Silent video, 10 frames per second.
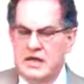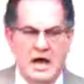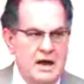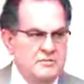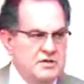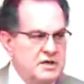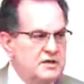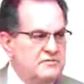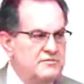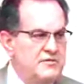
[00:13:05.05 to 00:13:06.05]
the
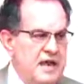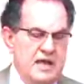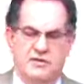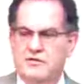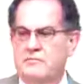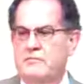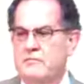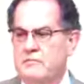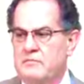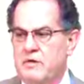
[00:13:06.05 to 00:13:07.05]
object of faith.
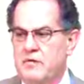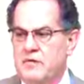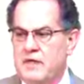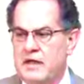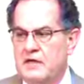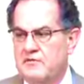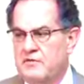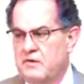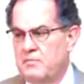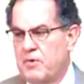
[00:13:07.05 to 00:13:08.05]
Don't think
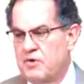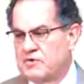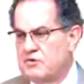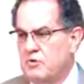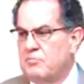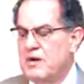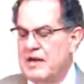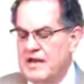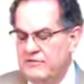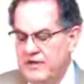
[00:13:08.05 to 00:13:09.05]
of your personal
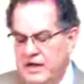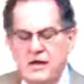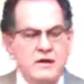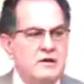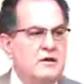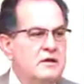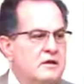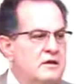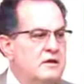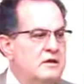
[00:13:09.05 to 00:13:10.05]
belief
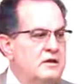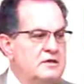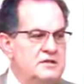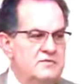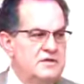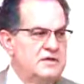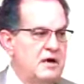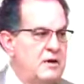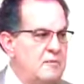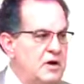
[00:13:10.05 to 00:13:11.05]
as if to
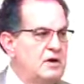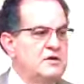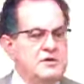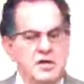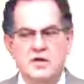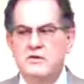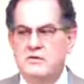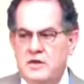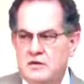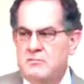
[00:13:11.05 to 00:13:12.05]
say, oh, I'm going to
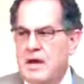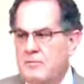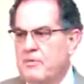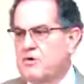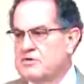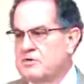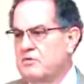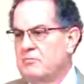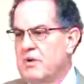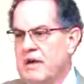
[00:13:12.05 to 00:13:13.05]
continue in my
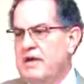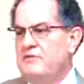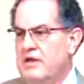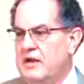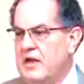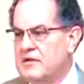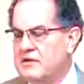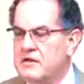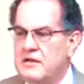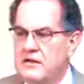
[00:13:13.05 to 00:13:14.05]
personal belief.
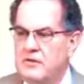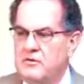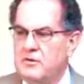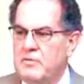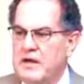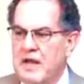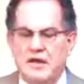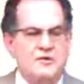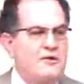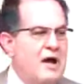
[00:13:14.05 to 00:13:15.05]
That would be
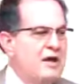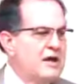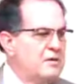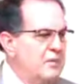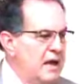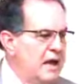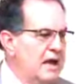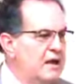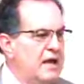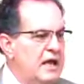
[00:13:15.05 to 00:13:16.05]
like a drowning
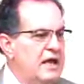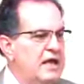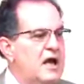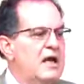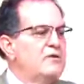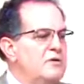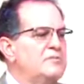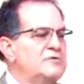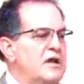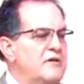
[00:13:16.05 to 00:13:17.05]
man hanging on to
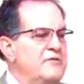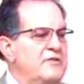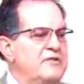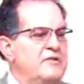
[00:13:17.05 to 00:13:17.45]
himself